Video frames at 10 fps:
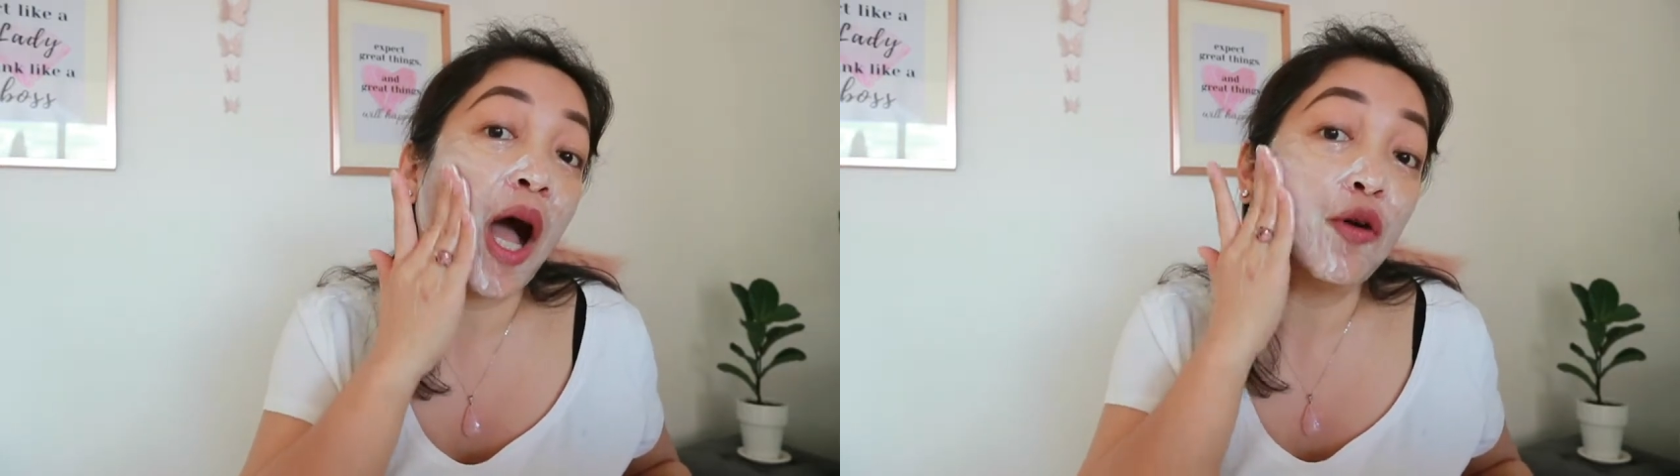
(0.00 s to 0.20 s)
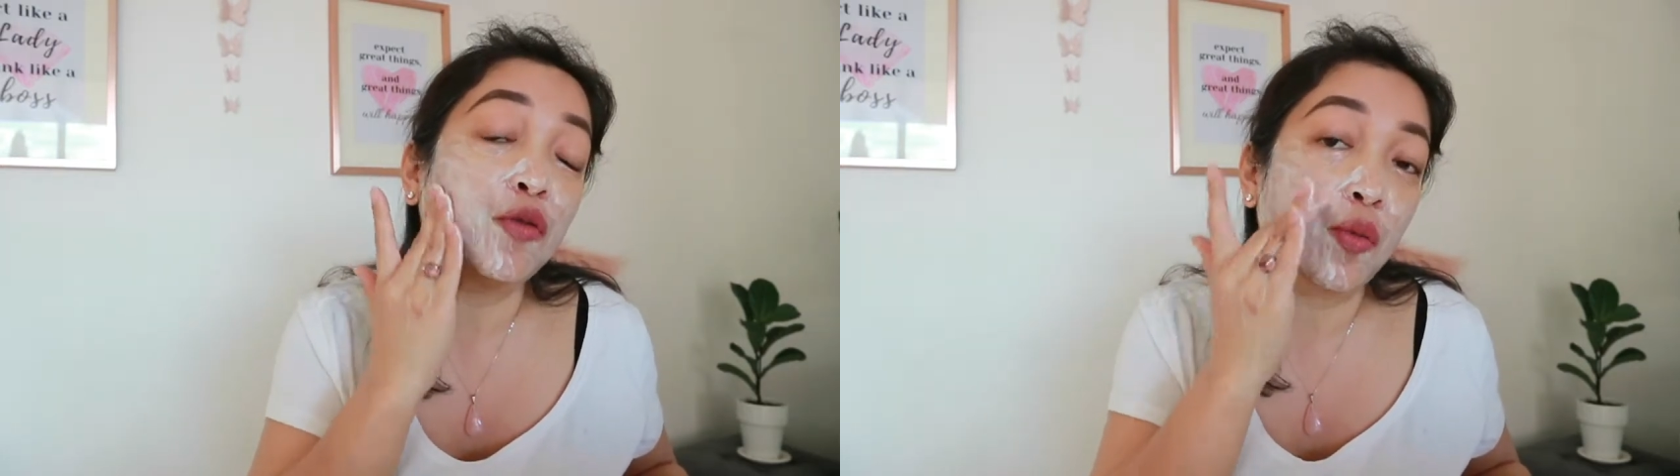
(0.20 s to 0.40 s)

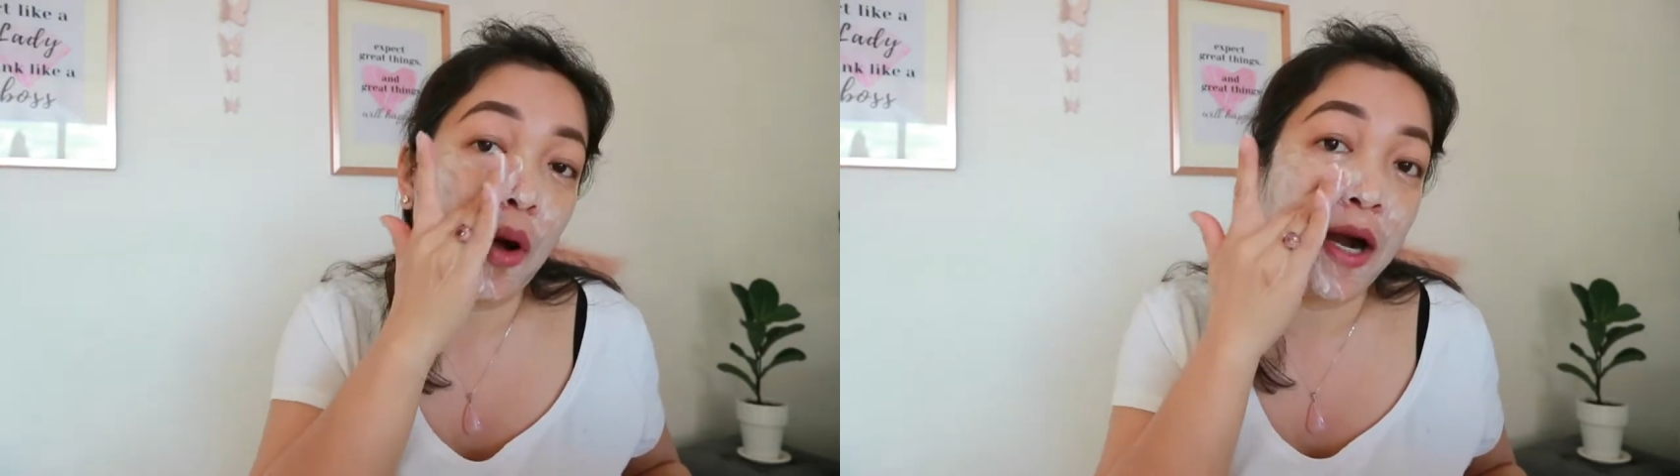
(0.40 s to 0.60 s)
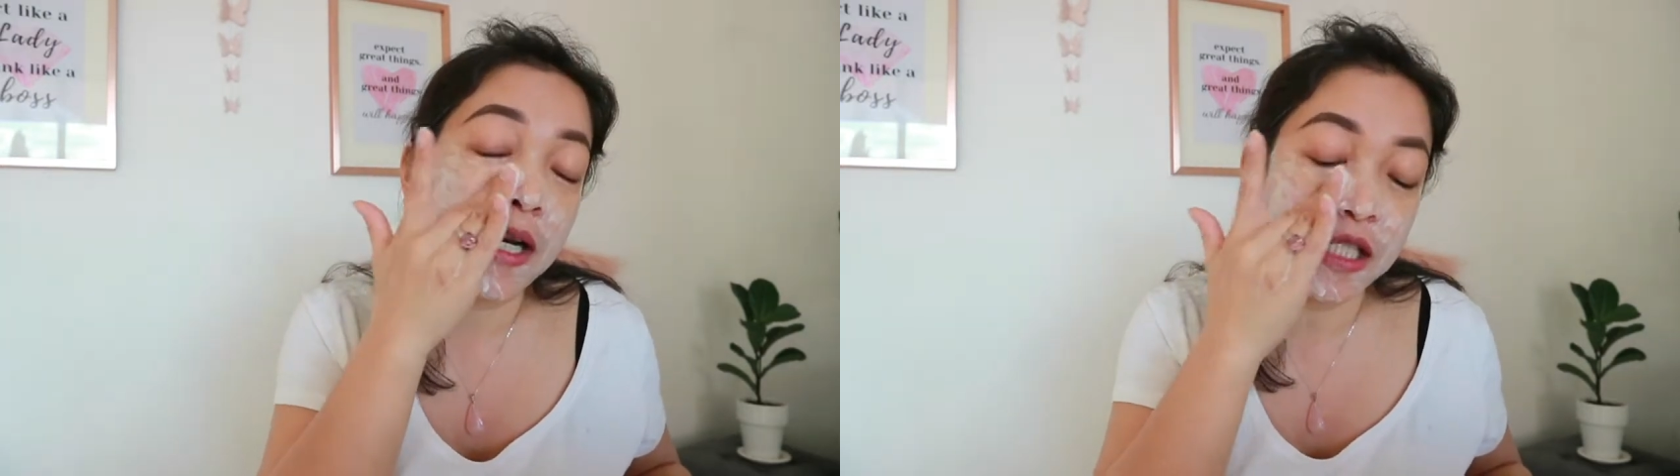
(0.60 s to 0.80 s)

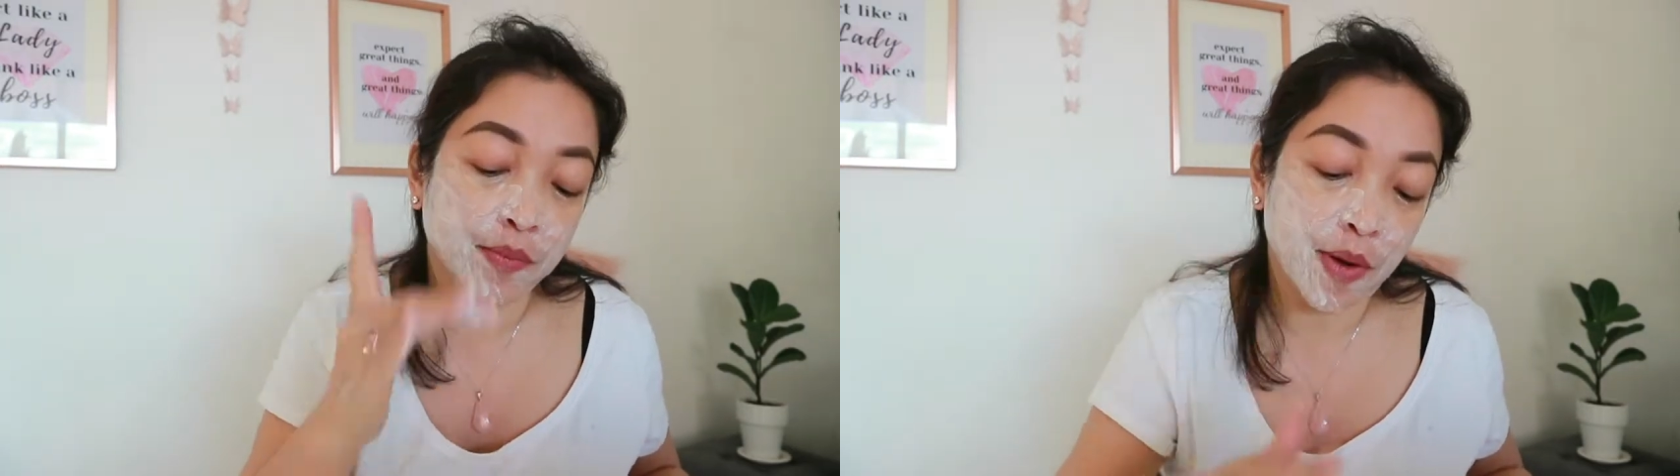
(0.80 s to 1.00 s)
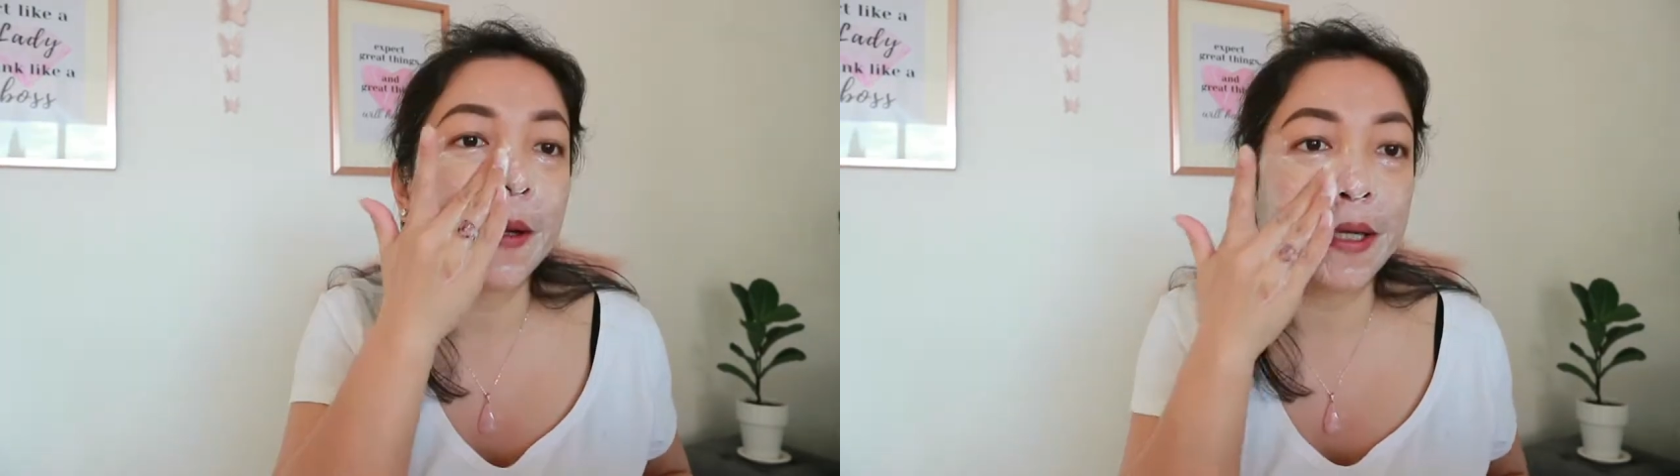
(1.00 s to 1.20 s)

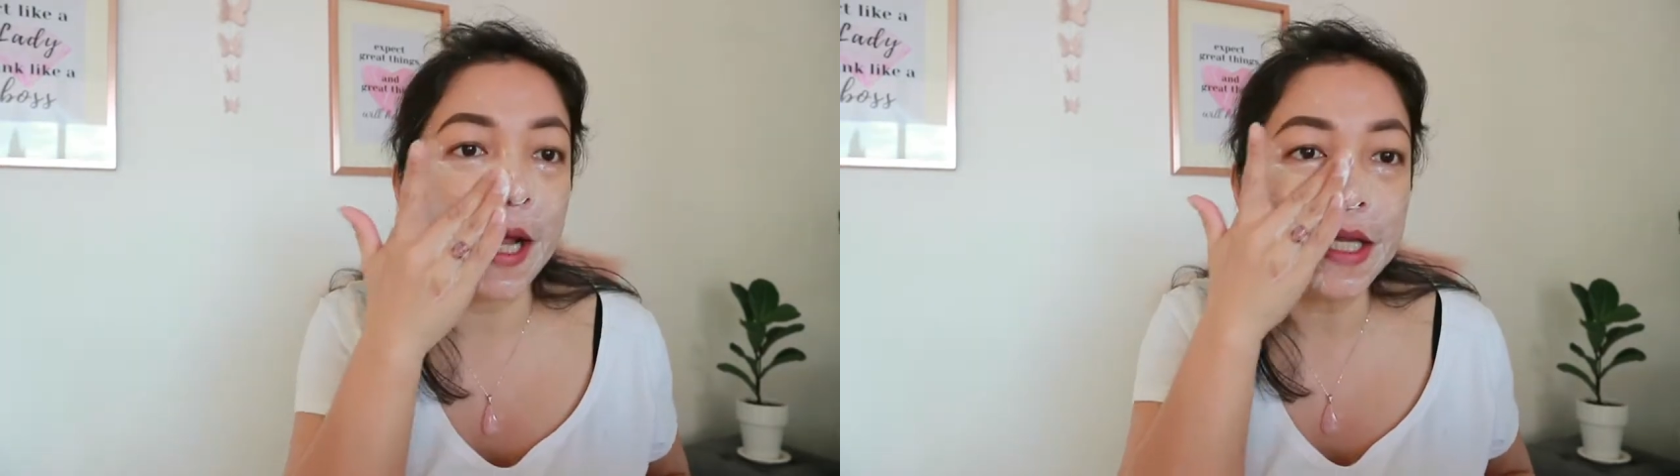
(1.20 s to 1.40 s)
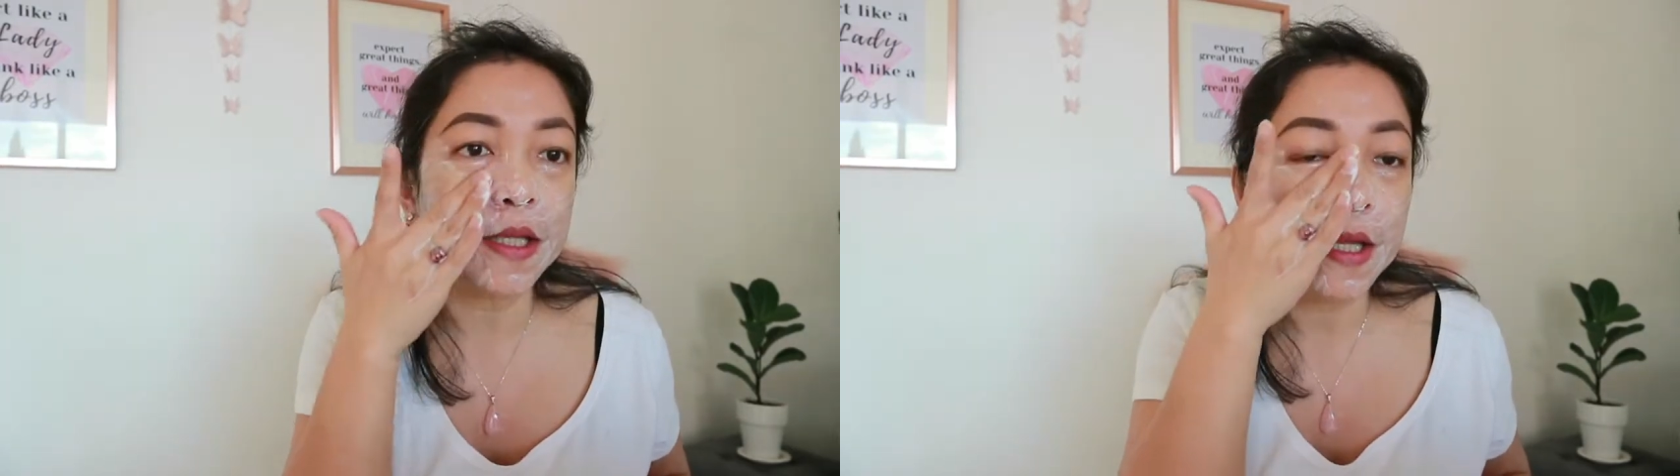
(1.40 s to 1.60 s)
outwards.
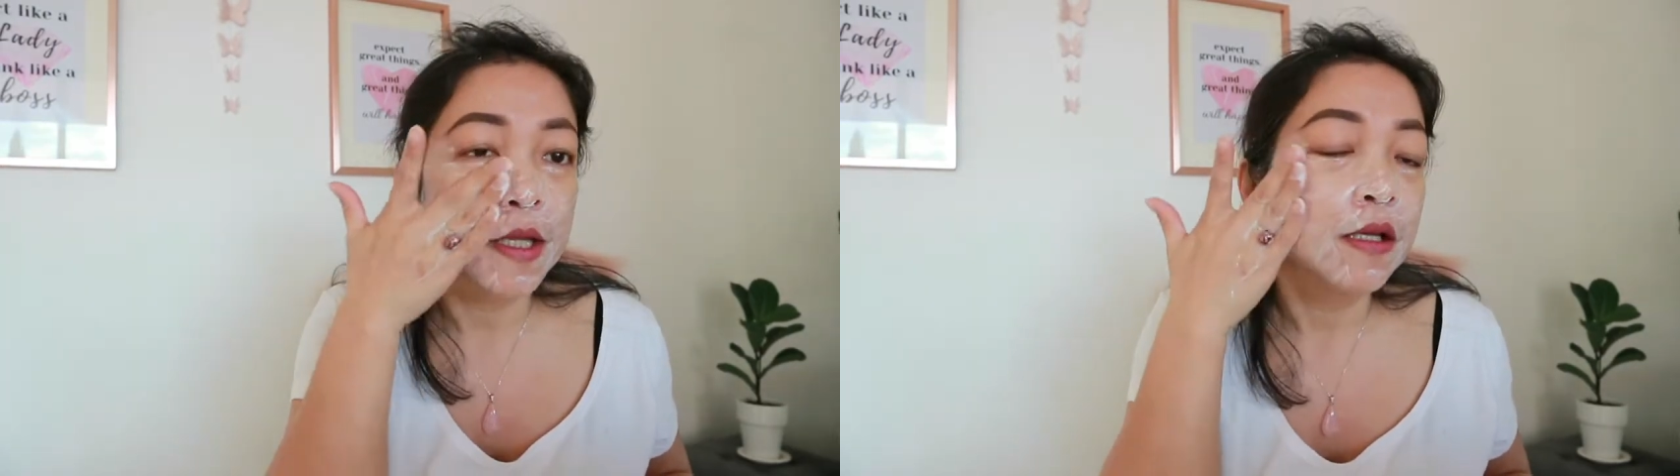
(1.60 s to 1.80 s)
Alright?